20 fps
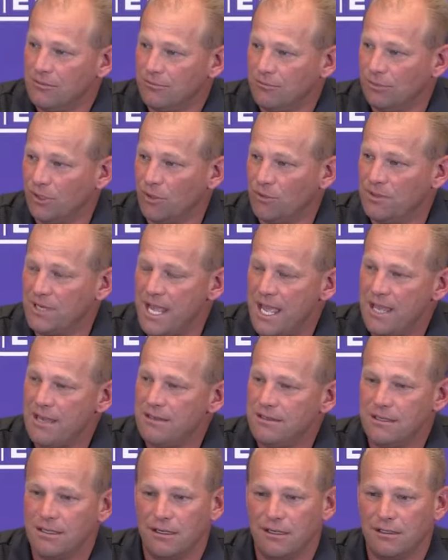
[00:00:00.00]
blown
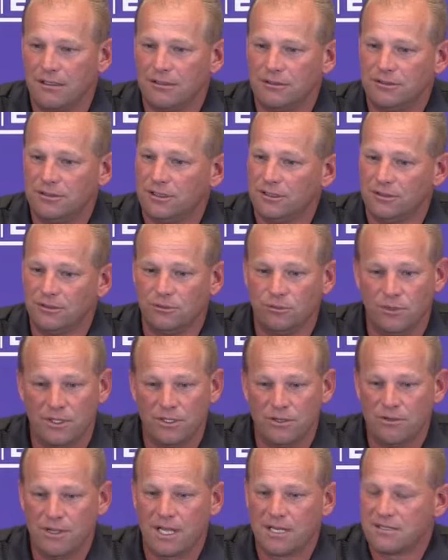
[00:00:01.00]
dead to
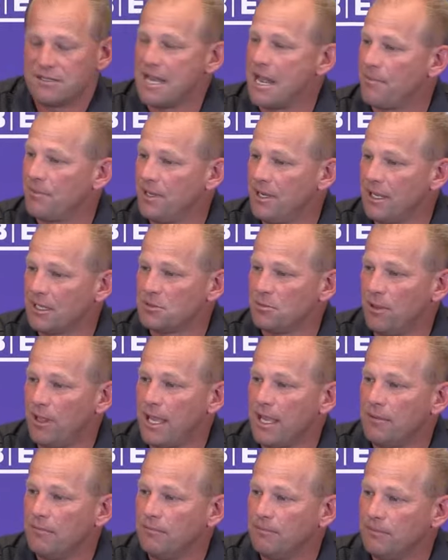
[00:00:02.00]
when you got to snap the next
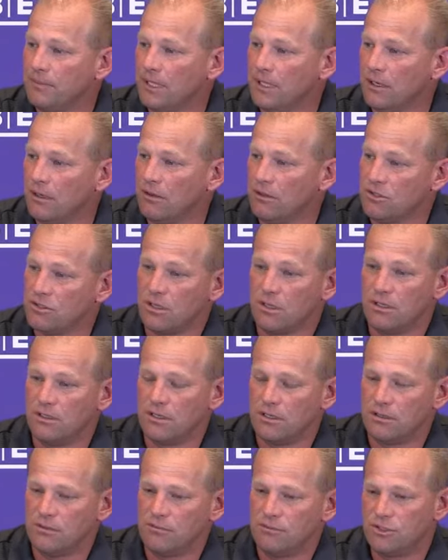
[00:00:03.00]
play, you know,
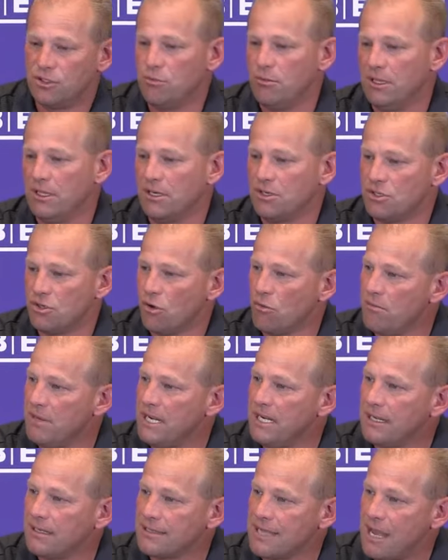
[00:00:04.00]
assuming there's no
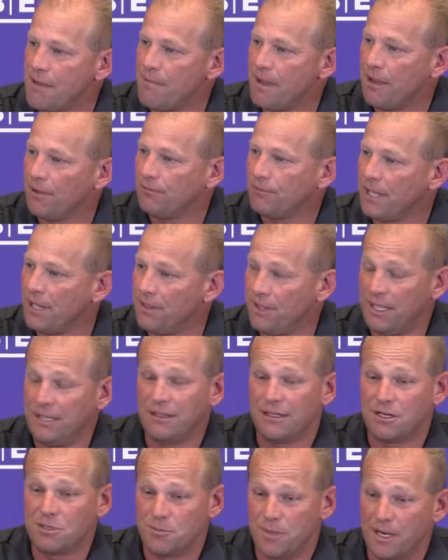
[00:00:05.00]
media timeout. I
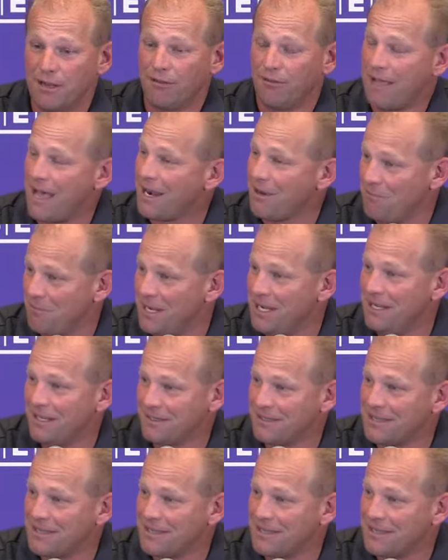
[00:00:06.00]
think there's been a lot of media